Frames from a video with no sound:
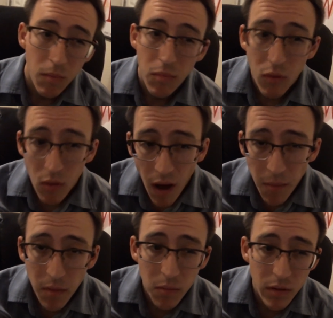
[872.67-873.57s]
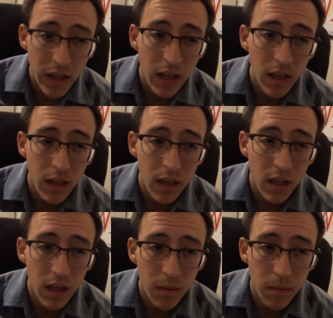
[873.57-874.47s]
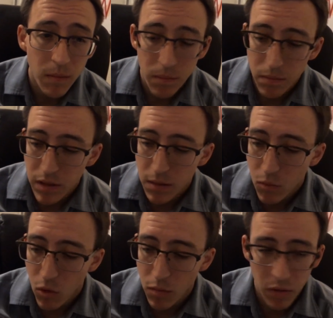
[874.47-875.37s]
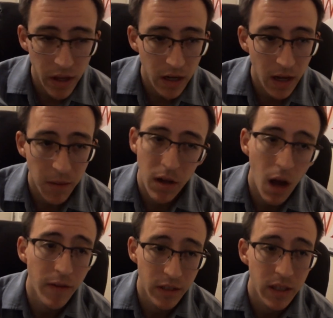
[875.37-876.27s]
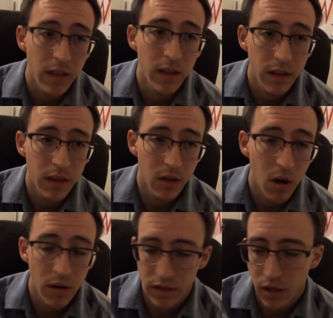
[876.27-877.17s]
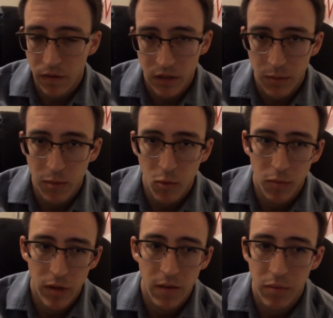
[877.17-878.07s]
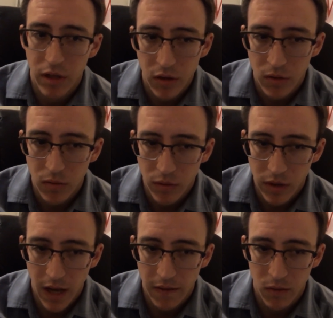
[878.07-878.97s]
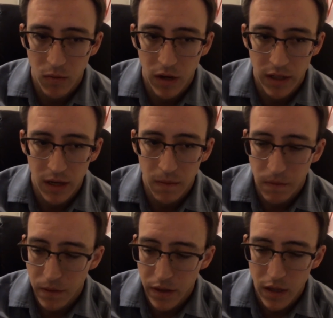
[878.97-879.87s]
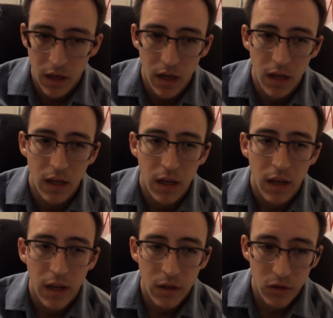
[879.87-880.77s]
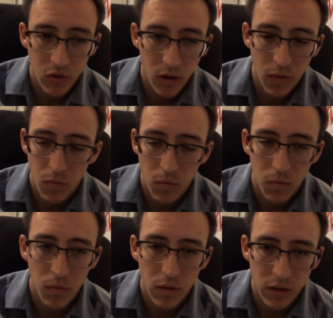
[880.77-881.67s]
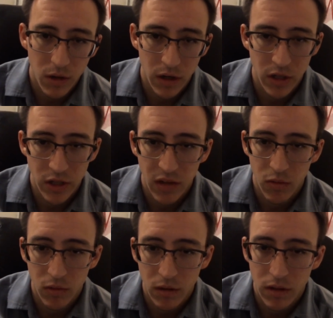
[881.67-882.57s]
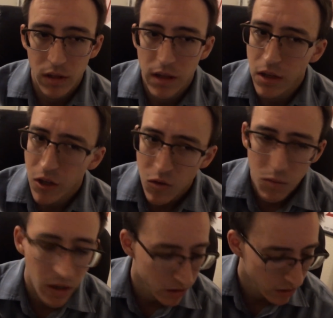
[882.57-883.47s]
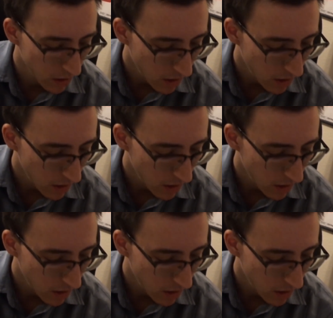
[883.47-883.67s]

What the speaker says: probably gonna be more played. I mean, obviously the card itself is gonna be more played, but you don't really have to watch out for the destroy target J ruler too much.